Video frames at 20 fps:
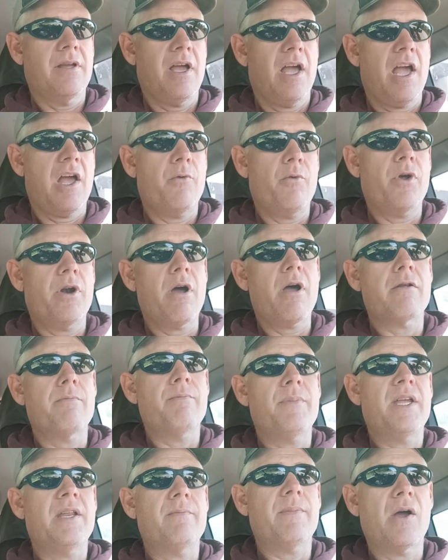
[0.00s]
And what I
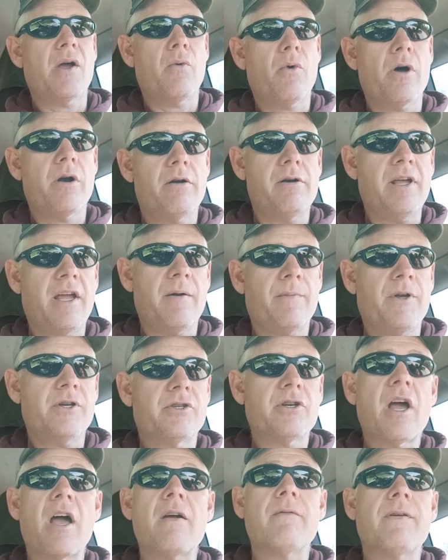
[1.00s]
mean by water
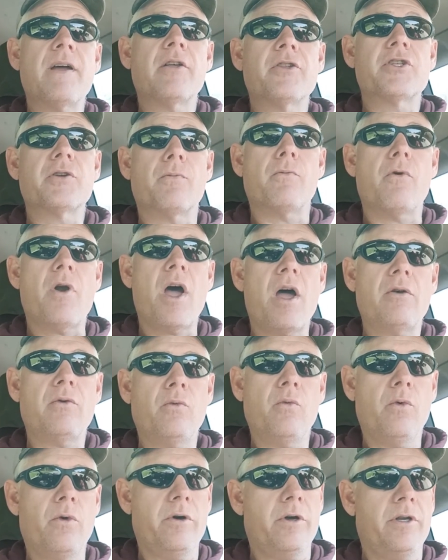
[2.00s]
damage, I found some
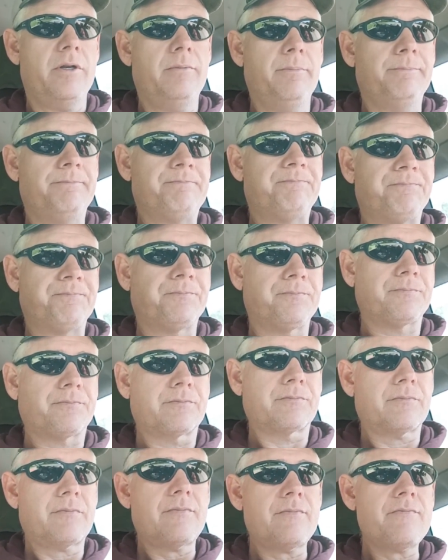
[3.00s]
rotten wood
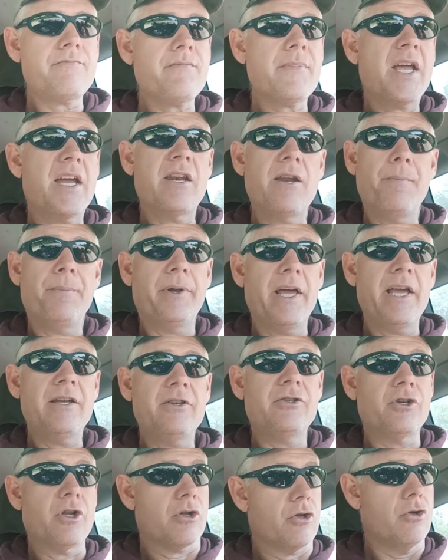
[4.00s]
in a
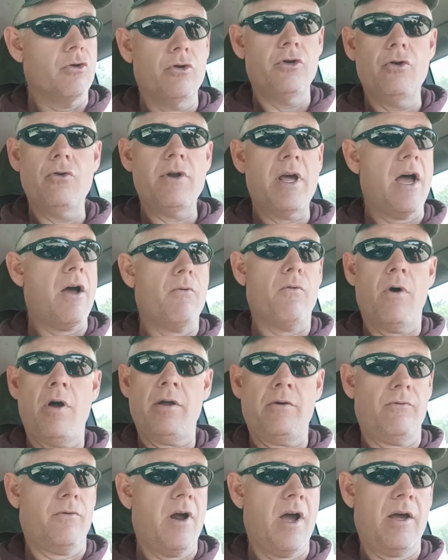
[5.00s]
place you do not
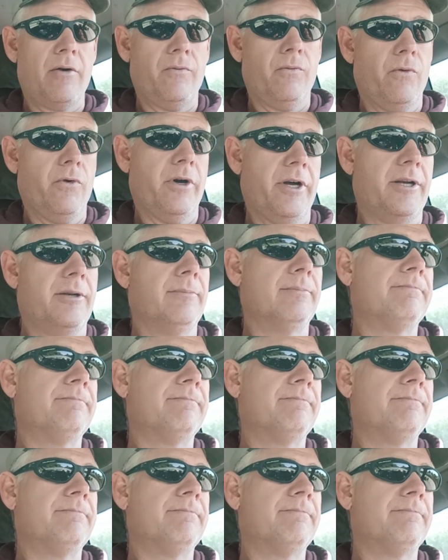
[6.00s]
want rotten wood.